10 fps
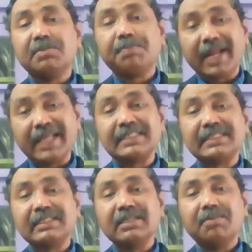
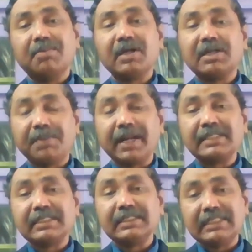price, product
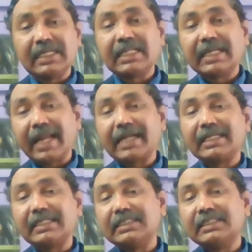price. These are the
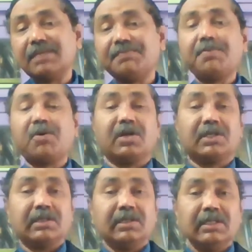characteristics of a
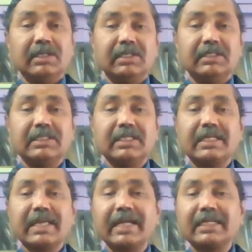product. These are
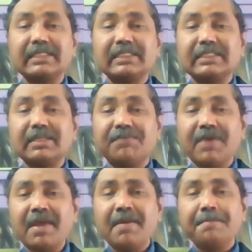the characteristics of
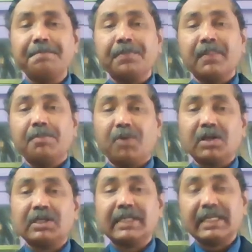a
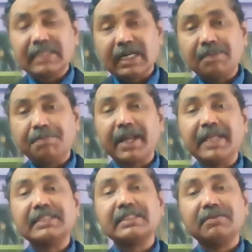product. It has got
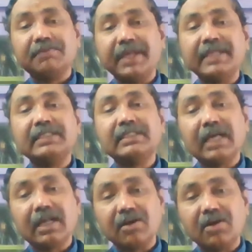price, weight,
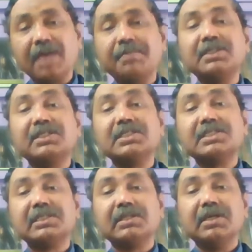or
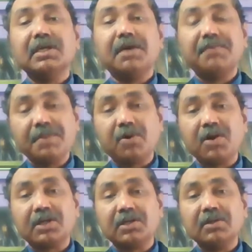dimensions. Every
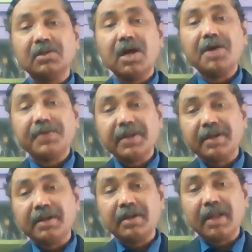product, you
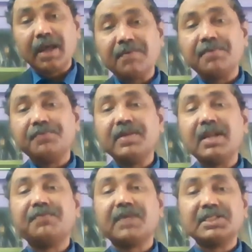can a
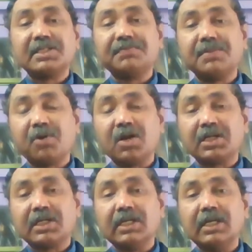feel of touch of the
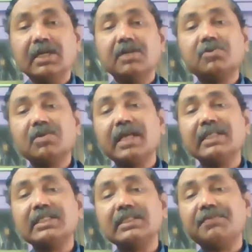product. So, like
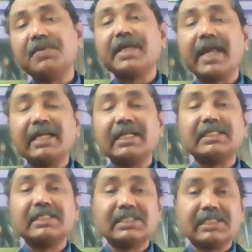this, different
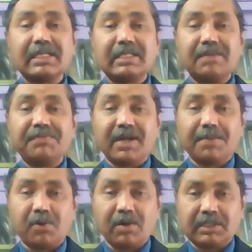characteristics are there for a
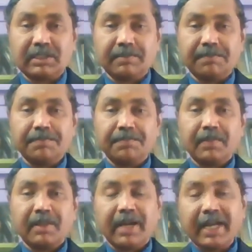product,
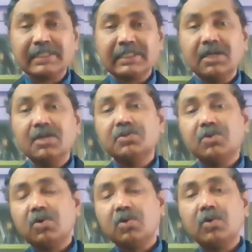right?
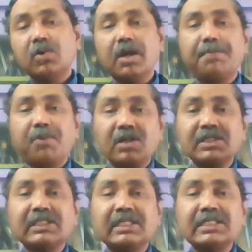So, a
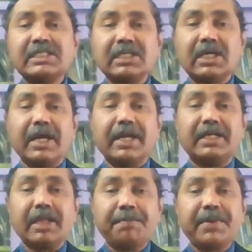project is a
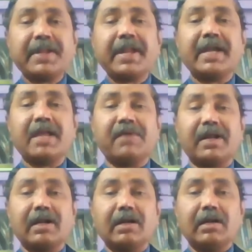temporary
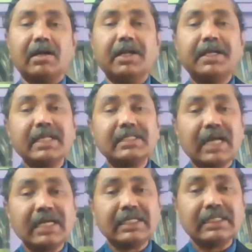endeavor. It has
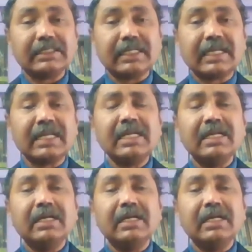got certain